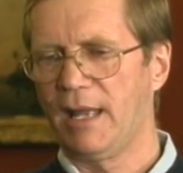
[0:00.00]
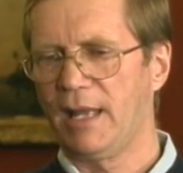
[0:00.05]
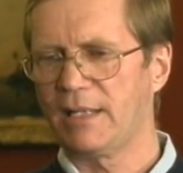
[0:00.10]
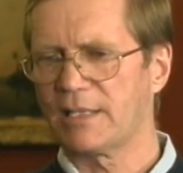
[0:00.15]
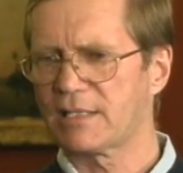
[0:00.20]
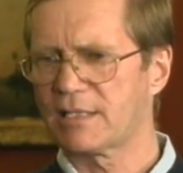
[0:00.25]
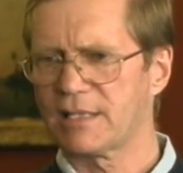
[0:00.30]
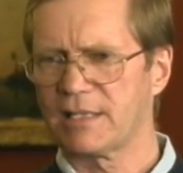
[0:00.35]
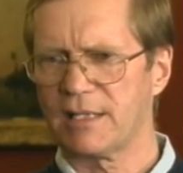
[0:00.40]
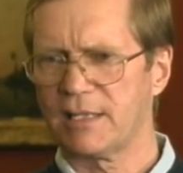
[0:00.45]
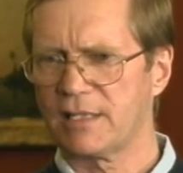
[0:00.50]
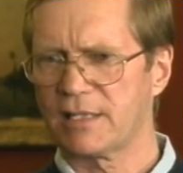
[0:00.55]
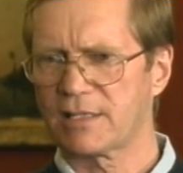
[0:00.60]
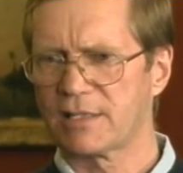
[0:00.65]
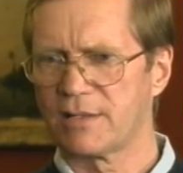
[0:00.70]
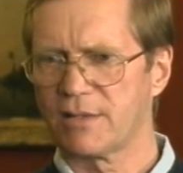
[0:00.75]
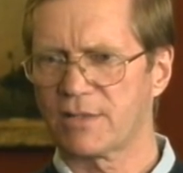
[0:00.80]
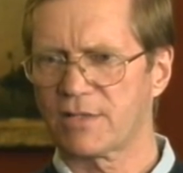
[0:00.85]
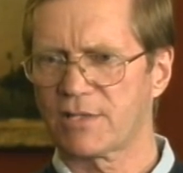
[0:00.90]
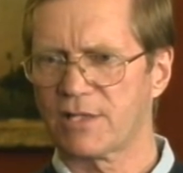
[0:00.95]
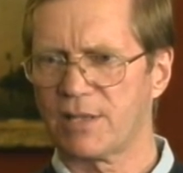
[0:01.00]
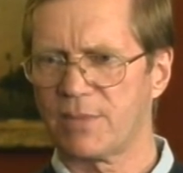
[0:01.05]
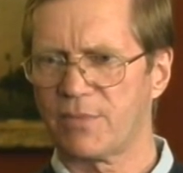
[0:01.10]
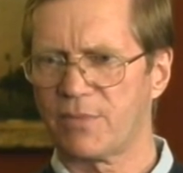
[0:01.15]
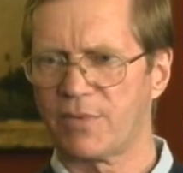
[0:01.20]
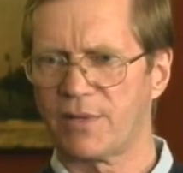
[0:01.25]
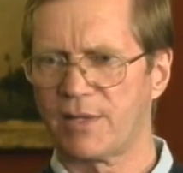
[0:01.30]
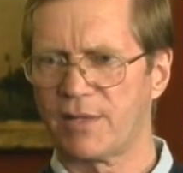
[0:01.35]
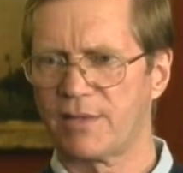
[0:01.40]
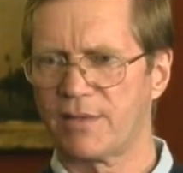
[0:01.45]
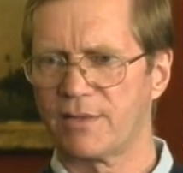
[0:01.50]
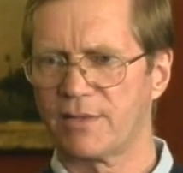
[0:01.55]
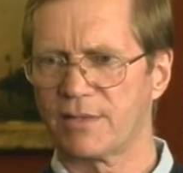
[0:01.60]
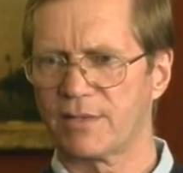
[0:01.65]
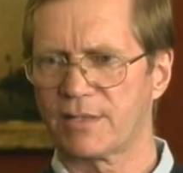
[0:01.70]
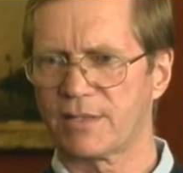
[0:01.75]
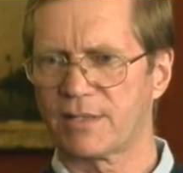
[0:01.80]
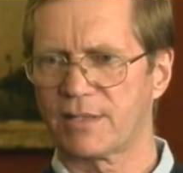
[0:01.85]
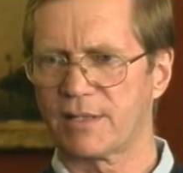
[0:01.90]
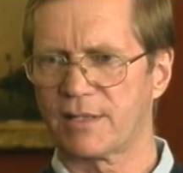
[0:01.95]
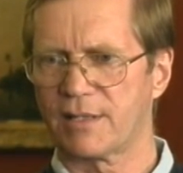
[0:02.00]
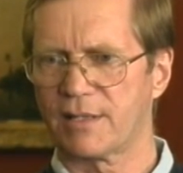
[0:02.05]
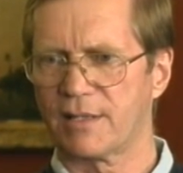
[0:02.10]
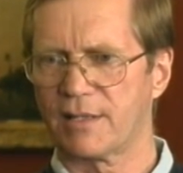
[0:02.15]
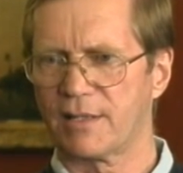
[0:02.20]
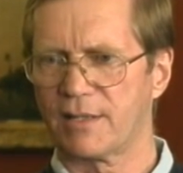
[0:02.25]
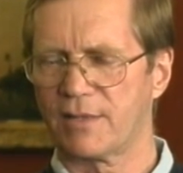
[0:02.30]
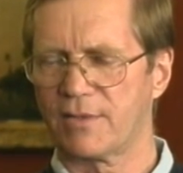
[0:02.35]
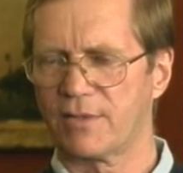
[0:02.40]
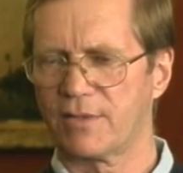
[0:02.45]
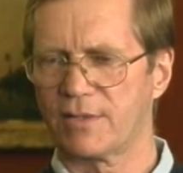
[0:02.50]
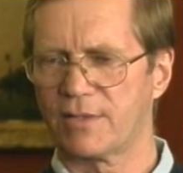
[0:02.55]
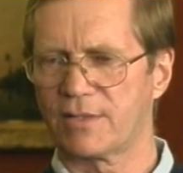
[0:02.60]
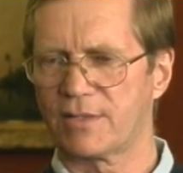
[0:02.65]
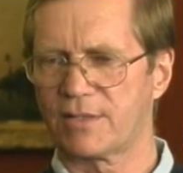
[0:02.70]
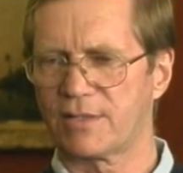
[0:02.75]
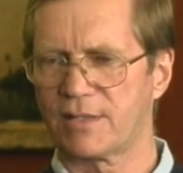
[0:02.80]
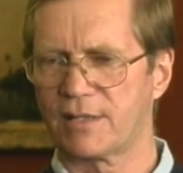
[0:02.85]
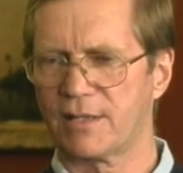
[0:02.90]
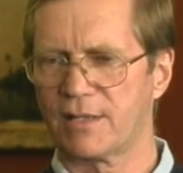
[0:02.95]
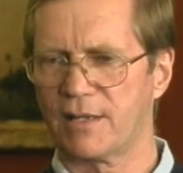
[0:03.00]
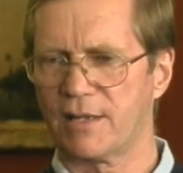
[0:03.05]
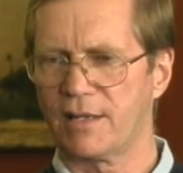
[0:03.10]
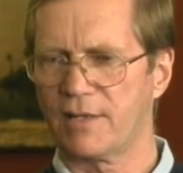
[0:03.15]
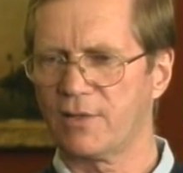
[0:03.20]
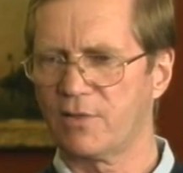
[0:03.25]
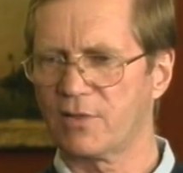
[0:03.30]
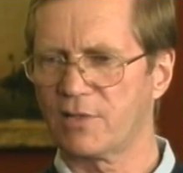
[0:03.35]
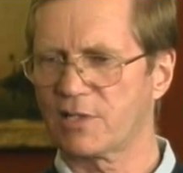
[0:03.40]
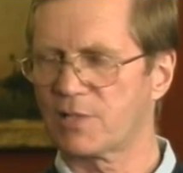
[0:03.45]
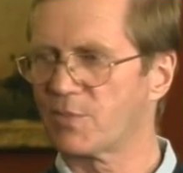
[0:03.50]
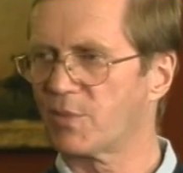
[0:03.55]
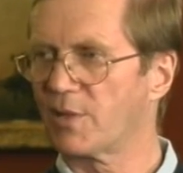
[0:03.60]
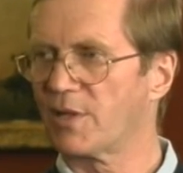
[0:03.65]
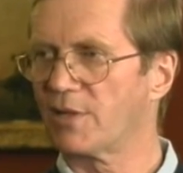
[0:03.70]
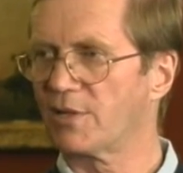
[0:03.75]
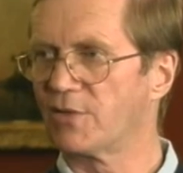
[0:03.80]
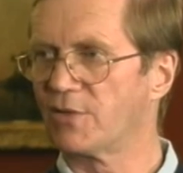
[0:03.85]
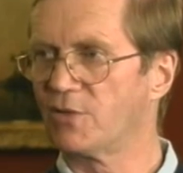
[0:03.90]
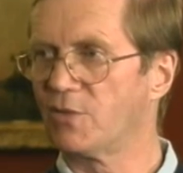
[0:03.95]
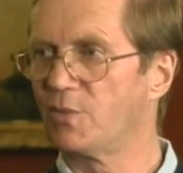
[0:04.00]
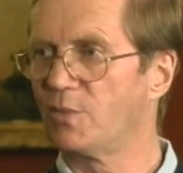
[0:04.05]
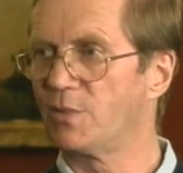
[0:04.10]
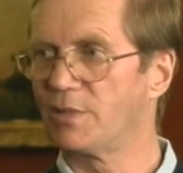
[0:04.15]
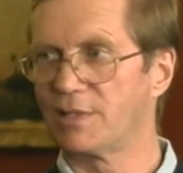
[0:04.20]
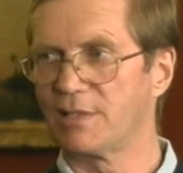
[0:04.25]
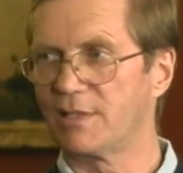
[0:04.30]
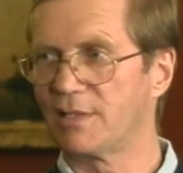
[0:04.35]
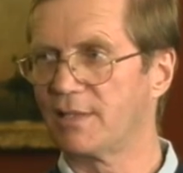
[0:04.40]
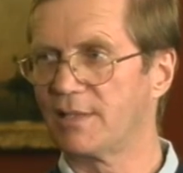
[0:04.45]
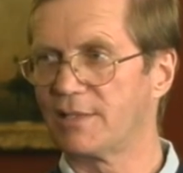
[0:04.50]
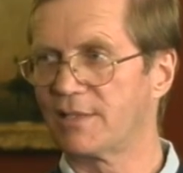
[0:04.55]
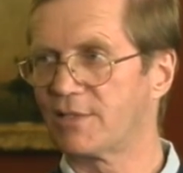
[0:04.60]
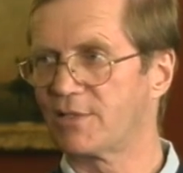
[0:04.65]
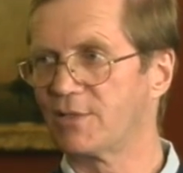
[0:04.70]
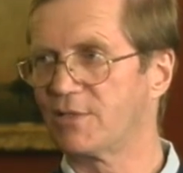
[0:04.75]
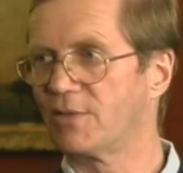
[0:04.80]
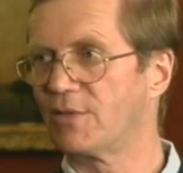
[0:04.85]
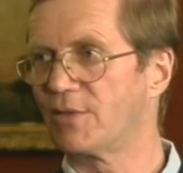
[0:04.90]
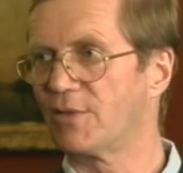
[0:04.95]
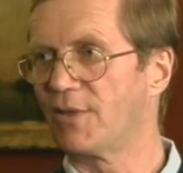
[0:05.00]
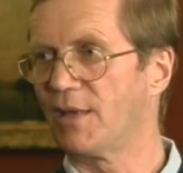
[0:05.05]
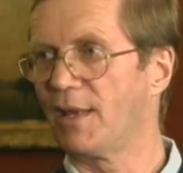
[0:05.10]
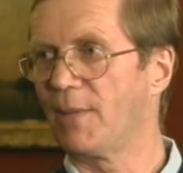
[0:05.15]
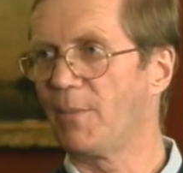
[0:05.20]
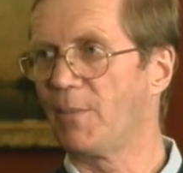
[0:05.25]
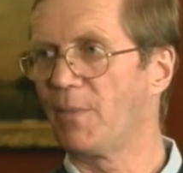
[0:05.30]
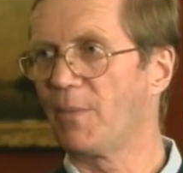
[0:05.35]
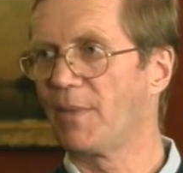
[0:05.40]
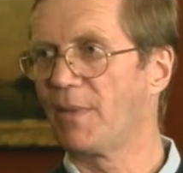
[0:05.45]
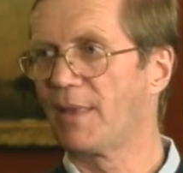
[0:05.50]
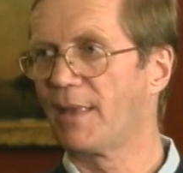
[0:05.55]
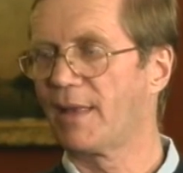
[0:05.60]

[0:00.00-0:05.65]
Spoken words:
It's not something that I could aspire to, but it suited them.